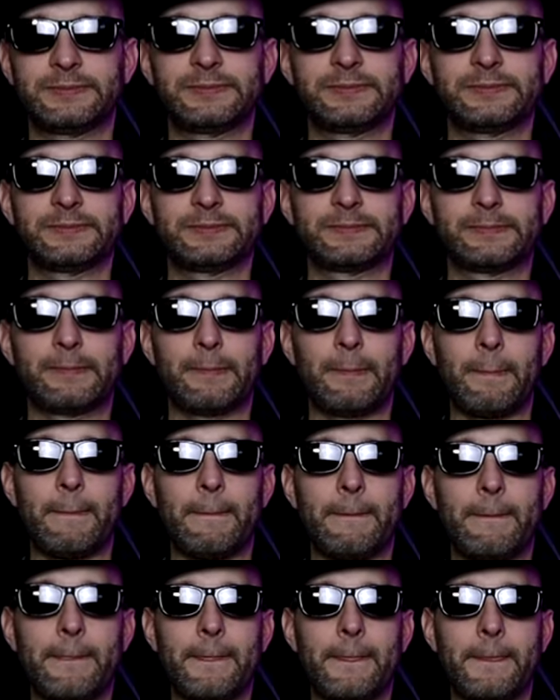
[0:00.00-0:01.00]

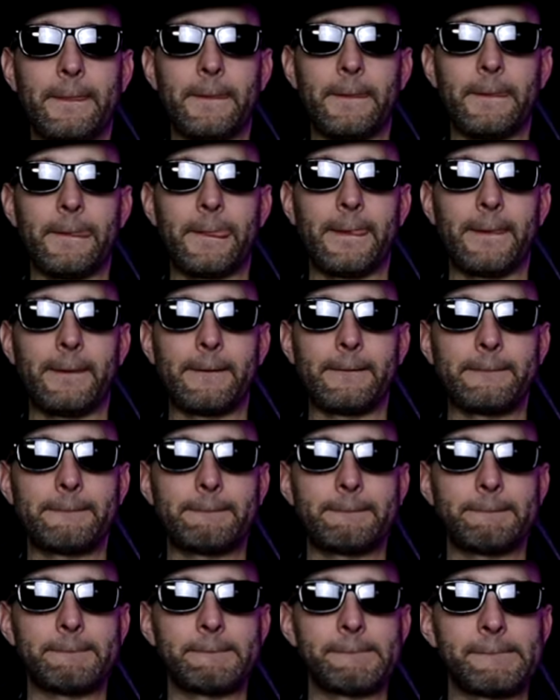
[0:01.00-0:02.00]

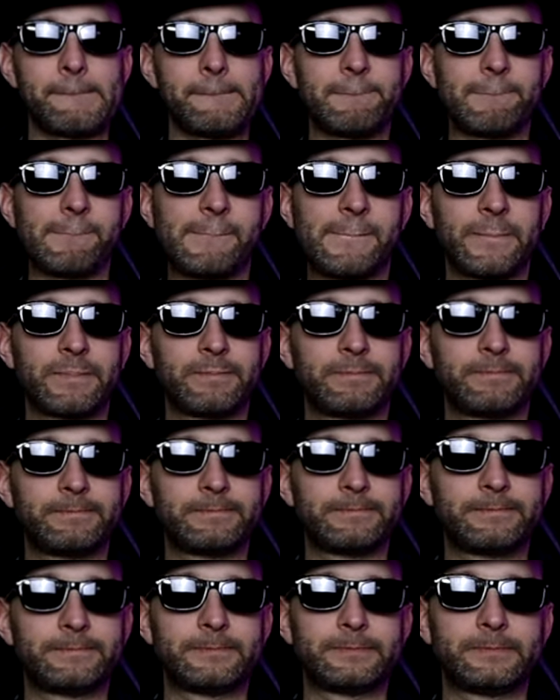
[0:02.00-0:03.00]

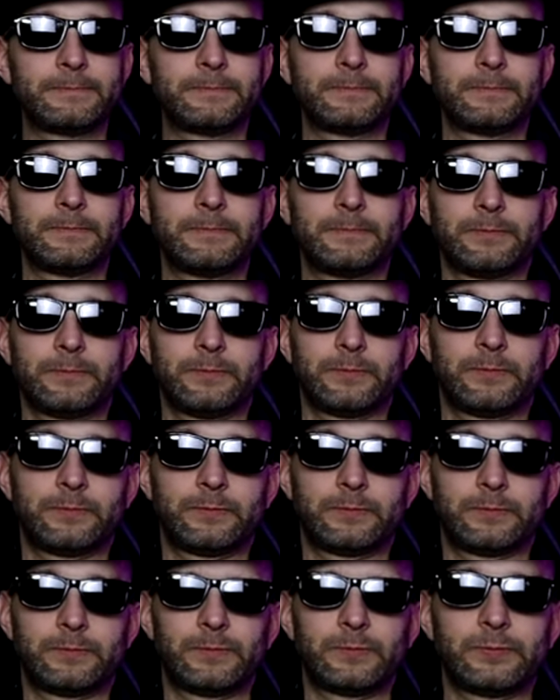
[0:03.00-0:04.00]

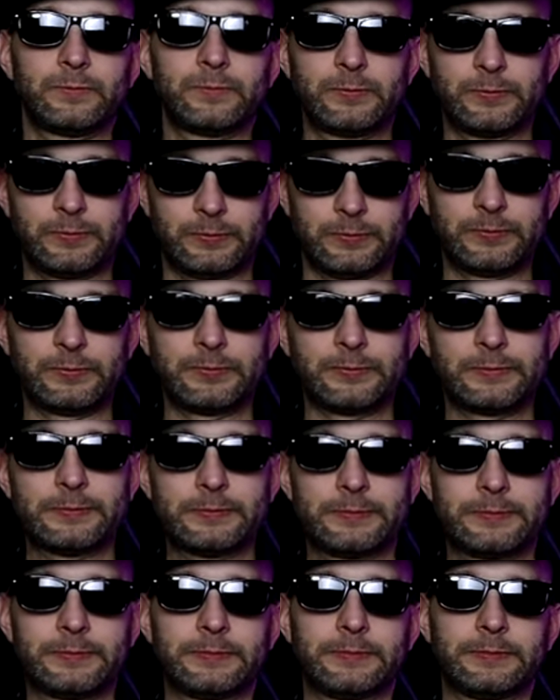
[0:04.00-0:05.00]

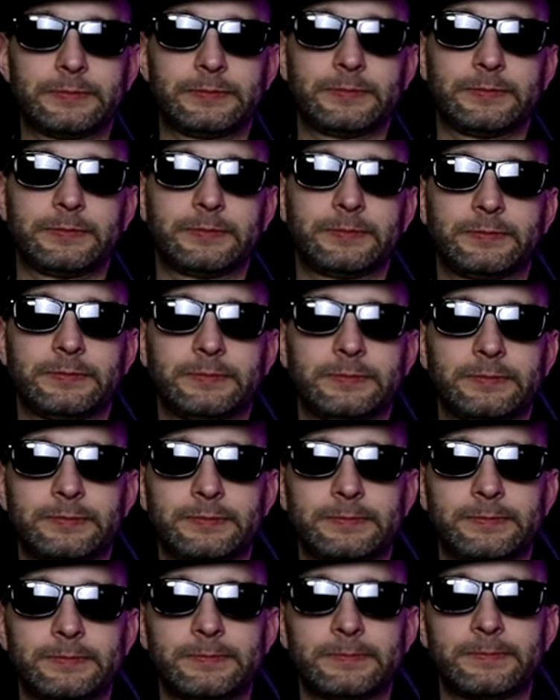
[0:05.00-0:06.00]

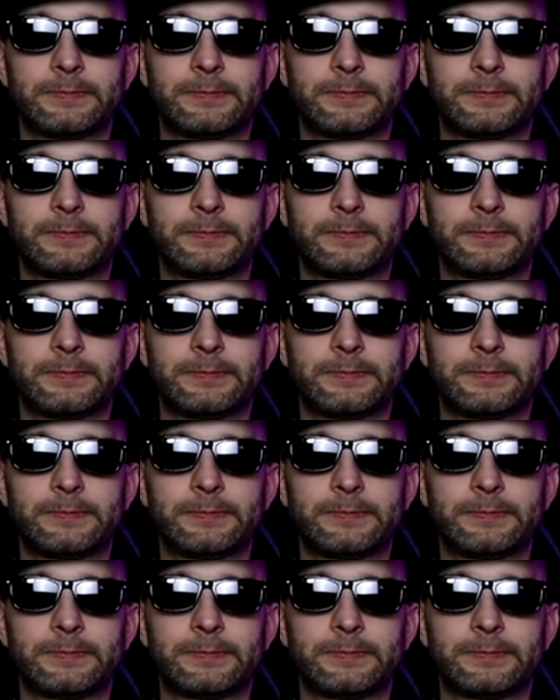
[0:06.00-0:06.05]
The person shown says nothing.